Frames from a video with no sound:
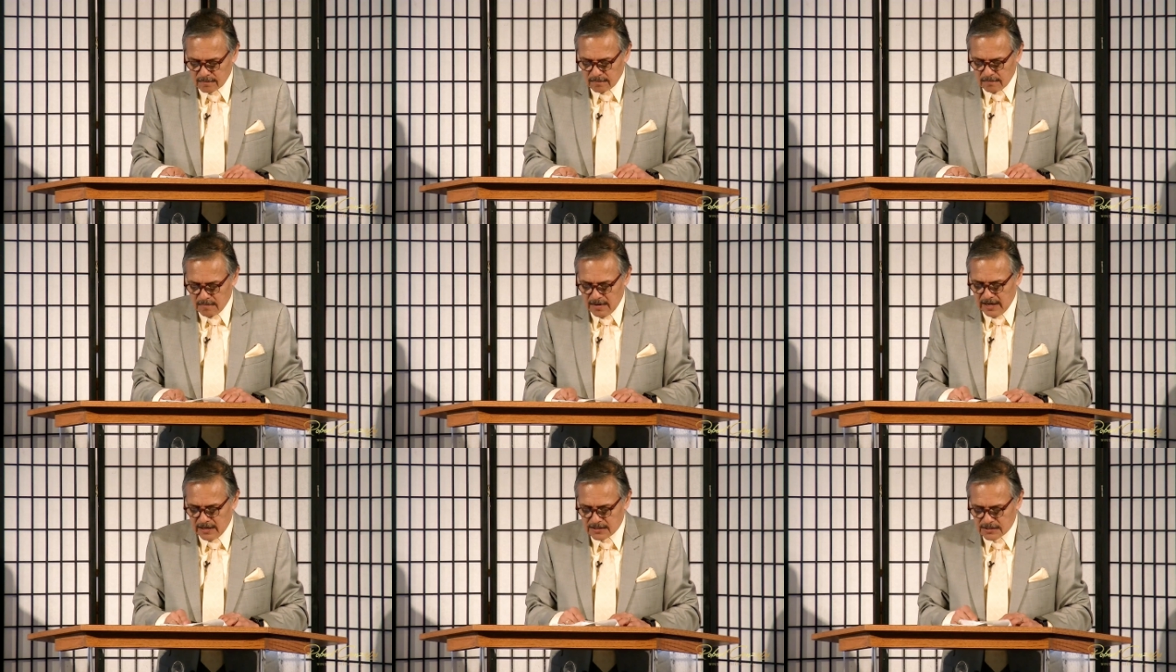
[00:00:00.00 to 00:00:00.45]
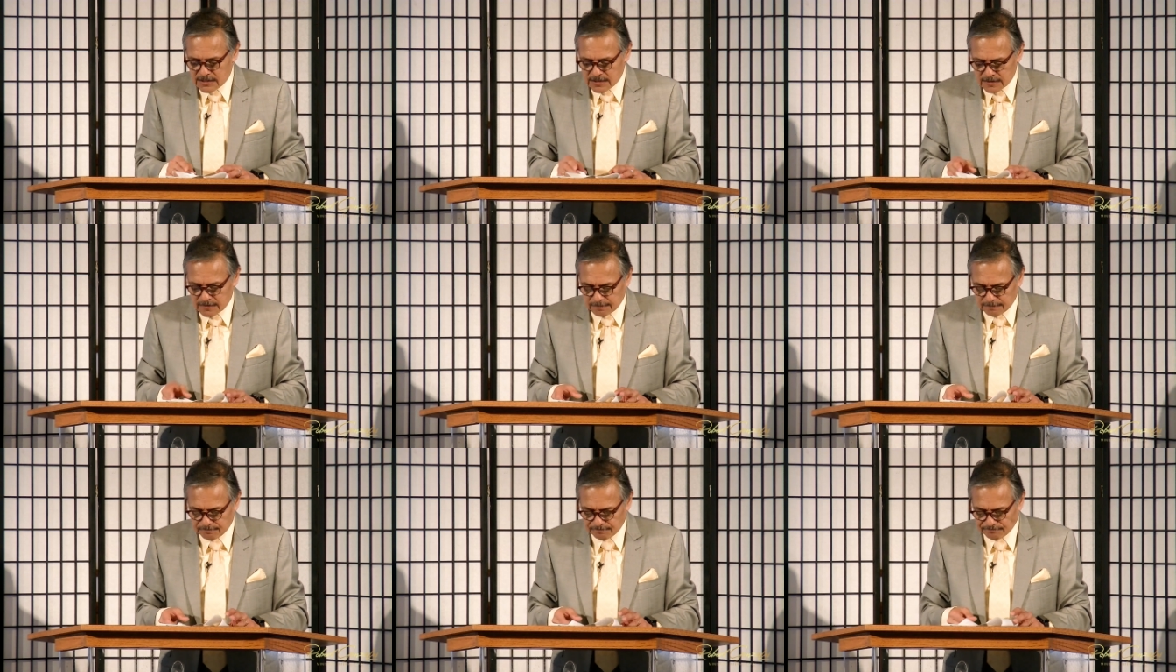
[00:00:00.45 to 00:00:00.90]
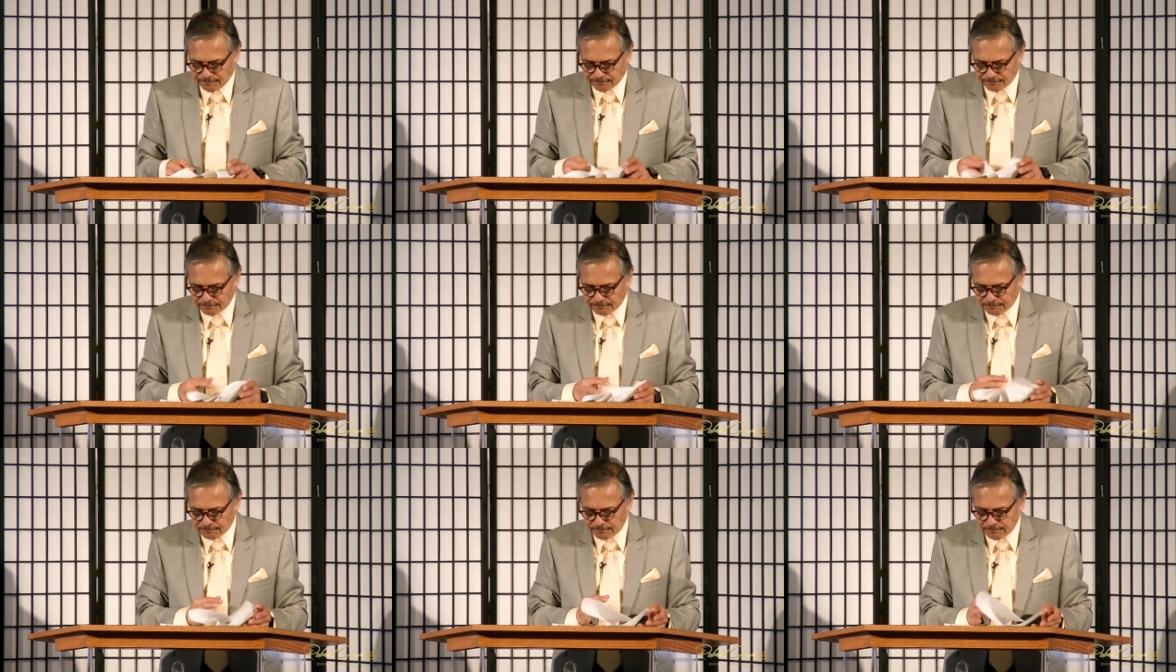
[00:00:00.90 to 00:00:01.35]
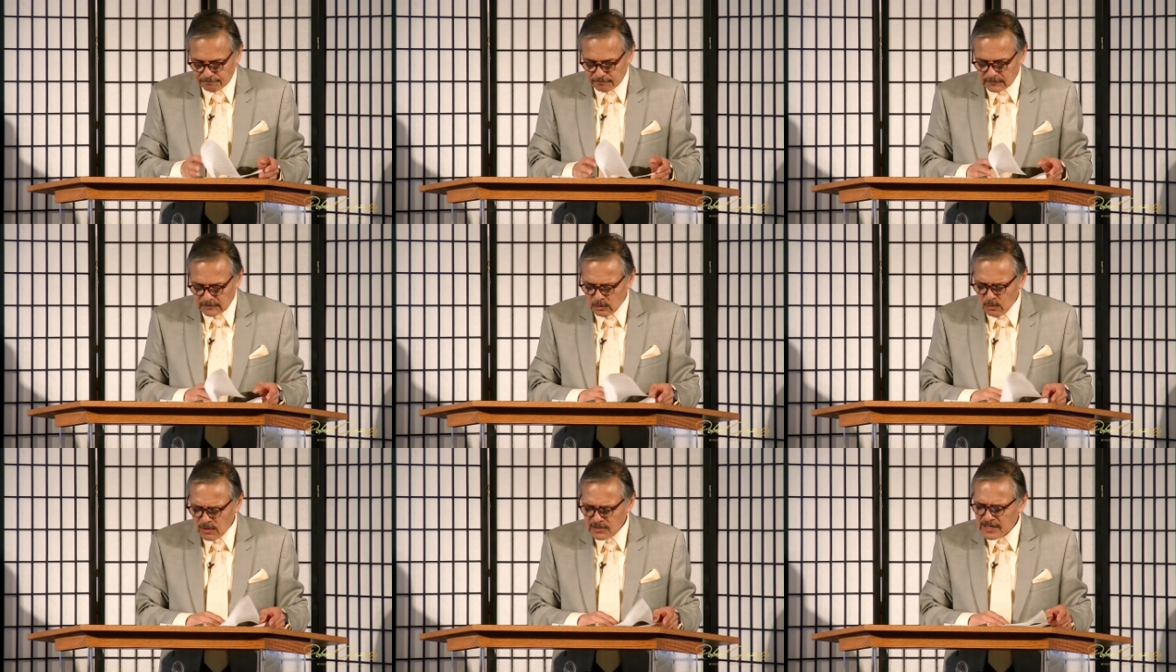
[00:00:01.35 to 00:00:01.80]
makes.
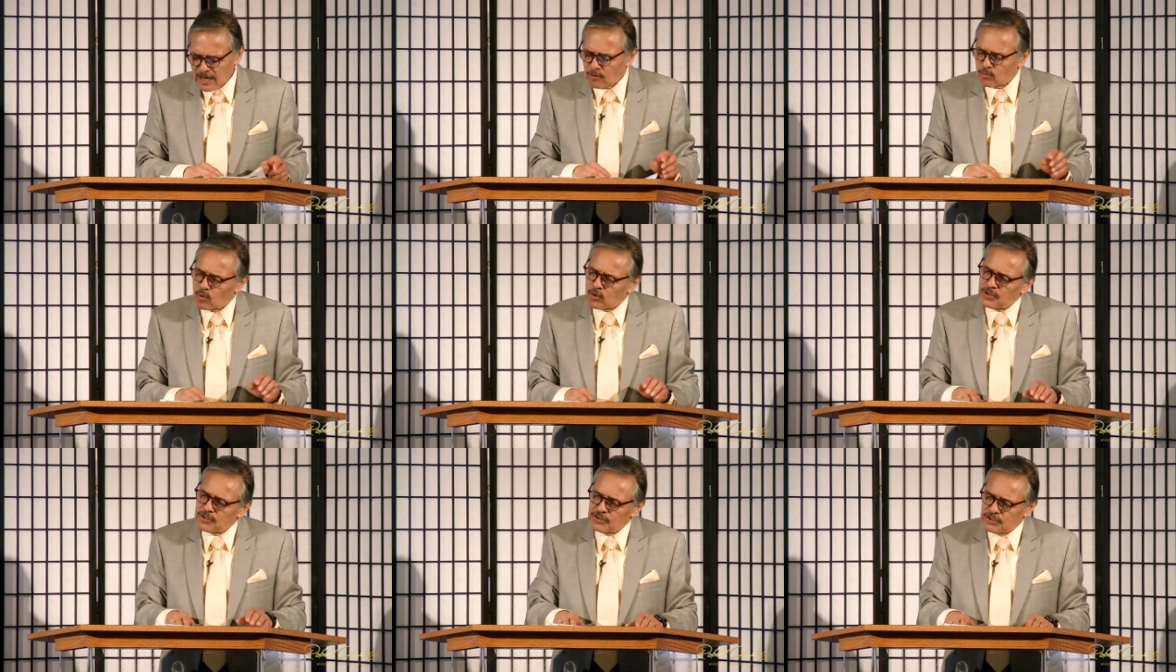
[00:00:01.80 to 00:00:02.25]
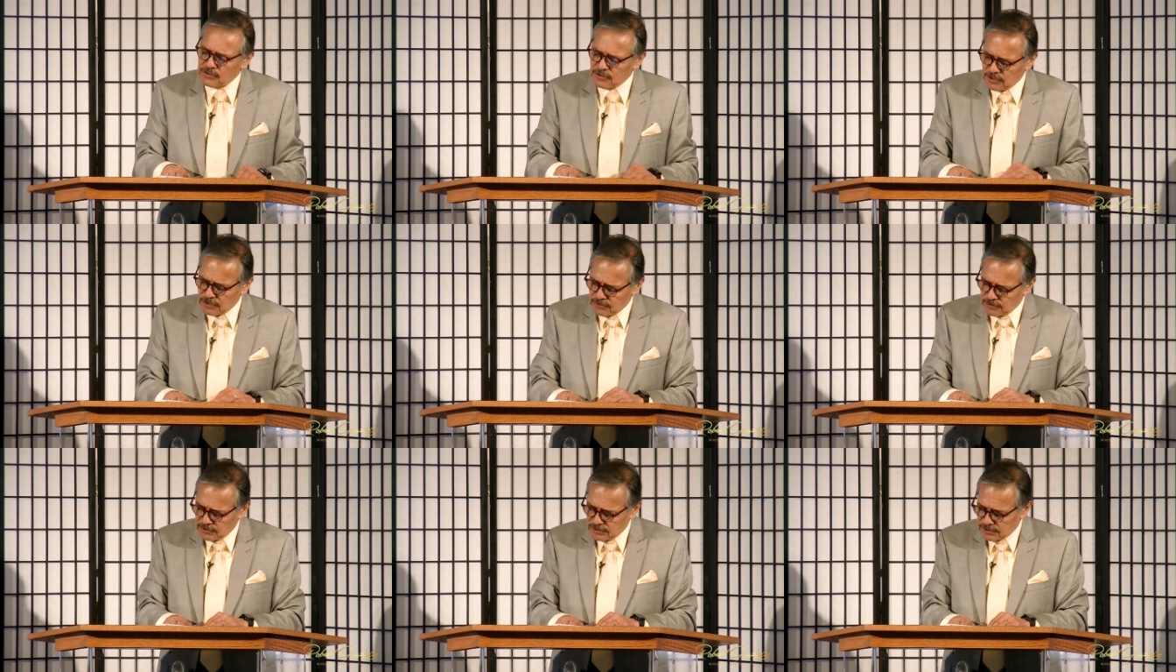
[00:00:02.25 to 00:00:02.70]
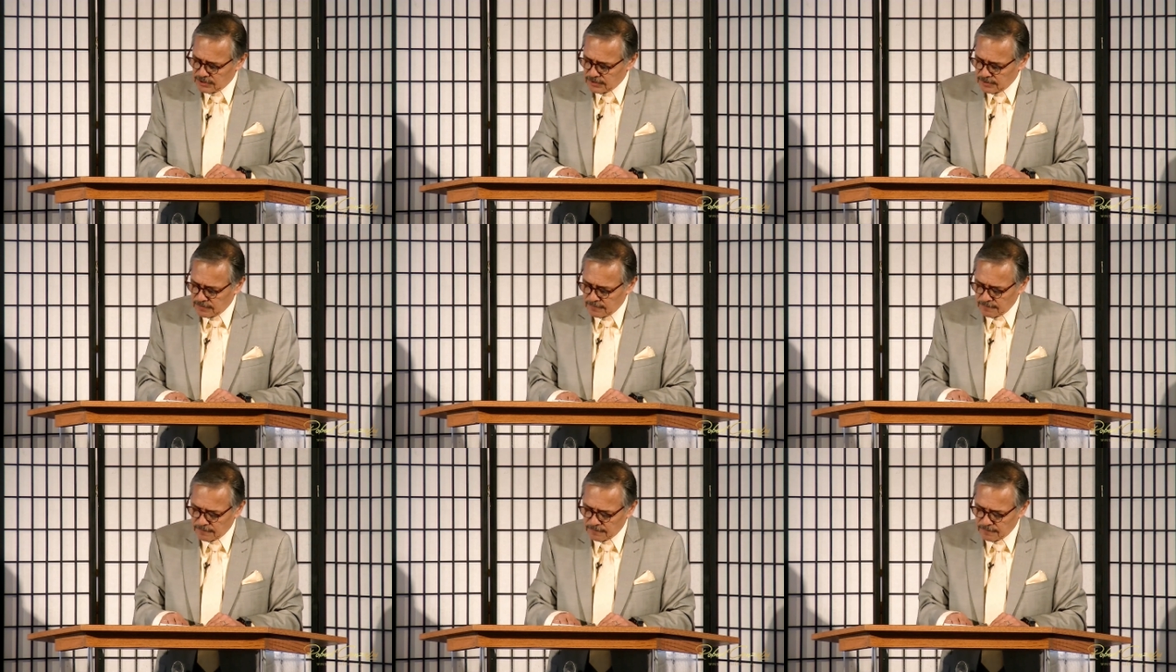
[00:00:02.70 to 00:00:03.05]
What was that word you used?